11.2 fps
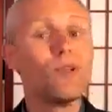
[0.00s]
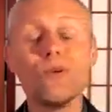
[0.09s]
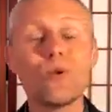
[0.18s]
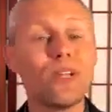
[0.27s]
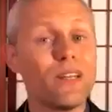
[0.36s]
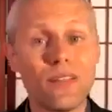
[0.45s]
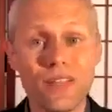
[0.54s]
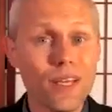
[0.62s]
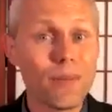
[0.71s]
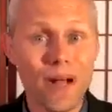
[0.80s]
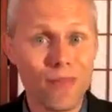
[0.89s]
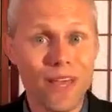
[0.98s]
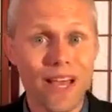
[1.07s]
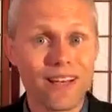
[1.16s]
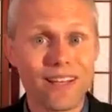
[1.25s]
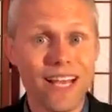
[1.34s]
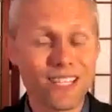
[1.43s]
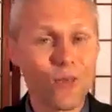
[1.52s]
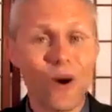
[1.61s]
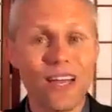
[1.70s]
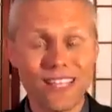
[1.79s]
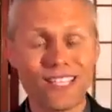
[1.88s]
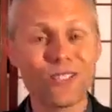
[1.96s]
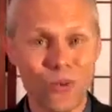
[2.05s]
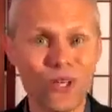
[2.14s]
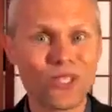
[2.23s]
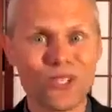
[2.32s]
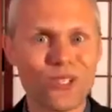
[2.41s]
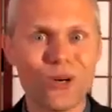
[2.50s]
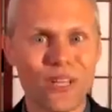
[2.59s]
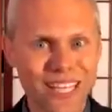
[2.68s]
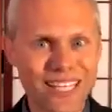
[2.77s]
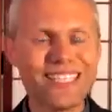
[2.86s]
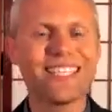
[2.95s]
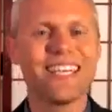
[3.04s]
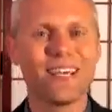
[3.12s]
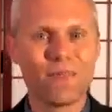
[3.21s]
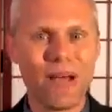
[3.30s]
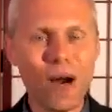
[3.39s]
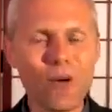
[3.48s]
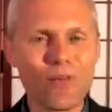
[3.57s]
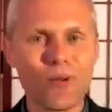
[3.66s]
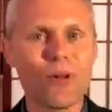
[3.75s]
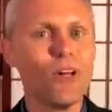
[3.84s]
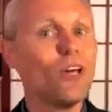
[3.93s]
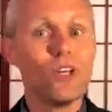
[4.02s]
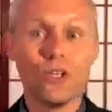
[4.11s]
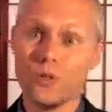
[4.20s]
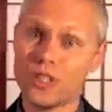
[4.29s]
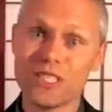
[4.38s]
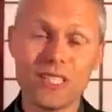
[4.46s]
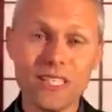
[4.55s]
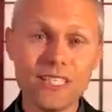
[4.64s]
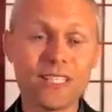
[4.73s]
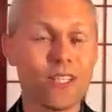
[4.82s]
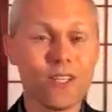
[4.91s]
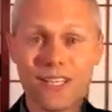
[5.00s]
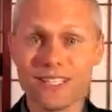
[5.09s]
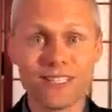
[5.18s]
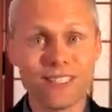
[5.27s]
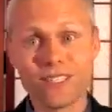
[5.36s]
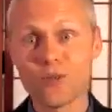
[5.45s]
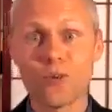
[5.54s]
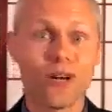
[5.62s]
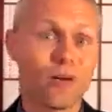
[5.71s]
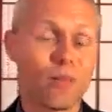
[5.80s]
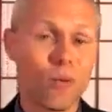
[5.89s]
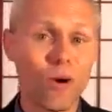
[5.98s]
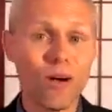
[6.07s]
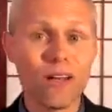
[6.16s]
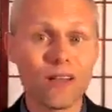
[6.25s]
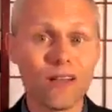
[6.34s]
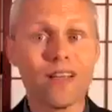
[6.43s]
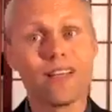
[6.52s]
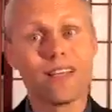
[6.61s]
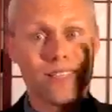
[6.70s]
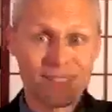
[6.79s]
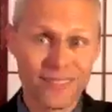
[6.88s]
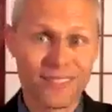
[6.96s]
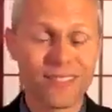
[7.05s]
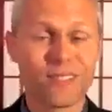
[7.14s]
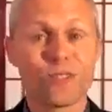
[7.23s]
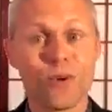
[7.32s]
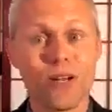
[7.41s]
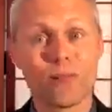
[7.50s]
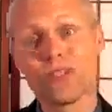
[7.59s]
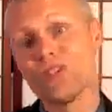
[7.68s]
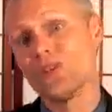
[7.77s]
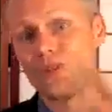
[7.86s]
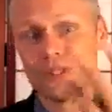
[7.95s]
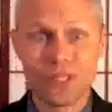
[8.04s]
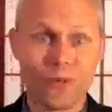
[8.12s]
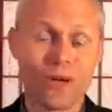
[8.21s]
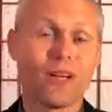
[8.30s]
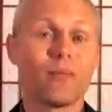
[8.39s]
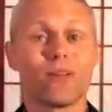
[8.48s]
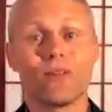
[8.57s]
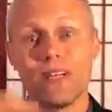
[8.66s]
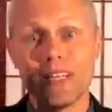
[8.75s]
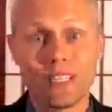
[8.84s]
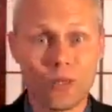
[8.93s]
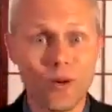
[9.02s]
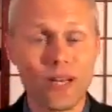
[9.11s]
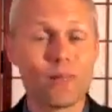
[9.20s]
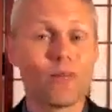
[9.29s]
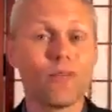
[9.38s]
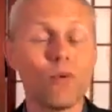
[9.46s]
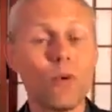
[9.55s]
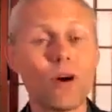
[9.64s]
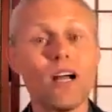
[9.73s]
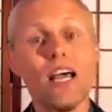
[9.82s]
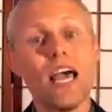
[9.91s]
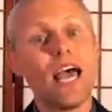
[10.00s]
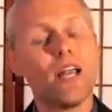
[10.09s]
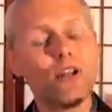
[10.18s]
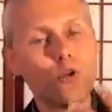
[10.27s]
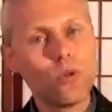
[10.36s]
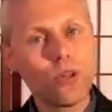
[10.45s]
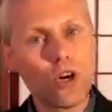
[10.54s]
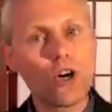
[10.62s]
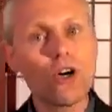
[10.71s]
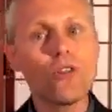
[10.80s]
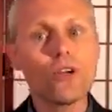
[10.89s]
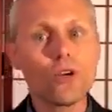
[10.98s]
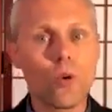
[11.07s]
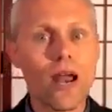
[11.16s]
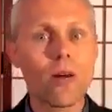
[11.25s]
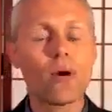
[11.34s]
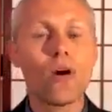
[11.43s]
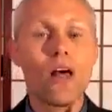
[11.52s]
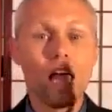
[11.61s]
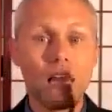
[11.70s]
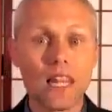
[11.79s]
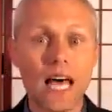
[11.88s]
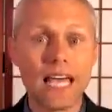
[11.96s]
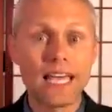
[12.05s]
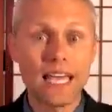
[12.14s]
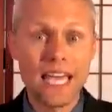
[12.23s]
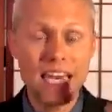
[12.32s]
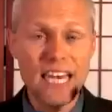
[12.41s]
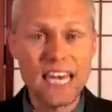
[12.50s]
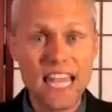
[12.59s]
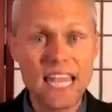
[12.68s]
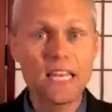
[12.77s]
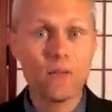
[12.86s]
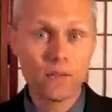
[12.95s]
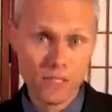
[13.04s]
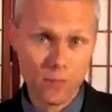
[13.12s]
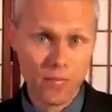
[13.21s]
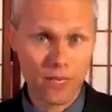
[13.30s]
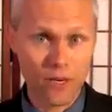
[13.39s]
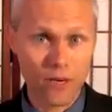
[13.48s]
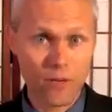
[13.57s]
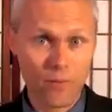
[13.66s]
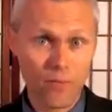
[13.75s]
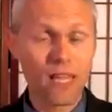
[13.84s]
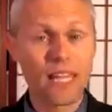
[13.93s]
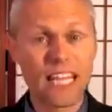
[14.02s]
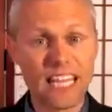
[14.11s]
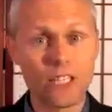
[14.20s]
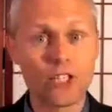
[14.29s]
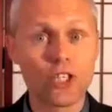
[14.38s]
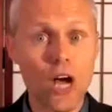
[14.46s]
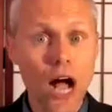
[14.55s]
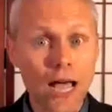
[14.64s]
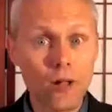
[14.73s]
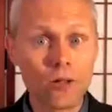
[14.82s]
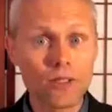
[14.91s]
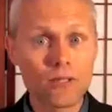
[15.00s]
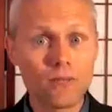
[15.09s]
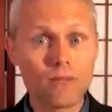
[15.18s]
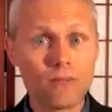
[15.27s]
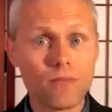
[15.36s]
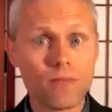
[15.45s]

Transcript: But you don't need to think about that. That's why these stories are so easy and powerful. You just listen. You listen to story number 1. You listen to story number 2, to story number 3, to story number 4. And you learn the grammar like a native speaker, like a child.